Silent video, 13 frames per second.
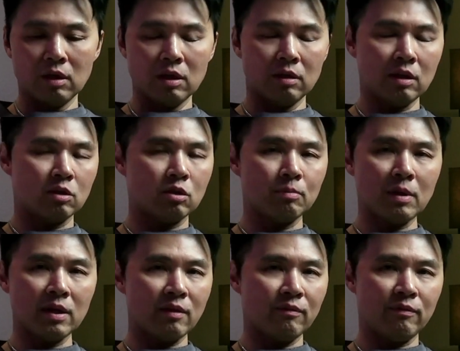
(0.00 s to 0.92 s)
that you might
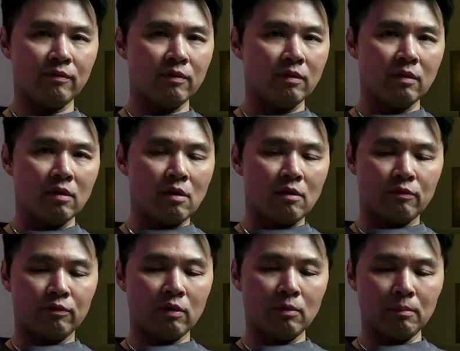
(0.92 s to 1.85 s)
have
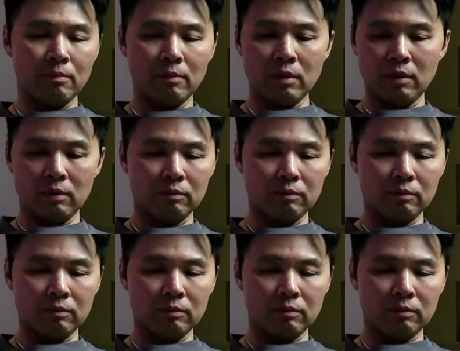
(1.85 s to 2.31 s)
from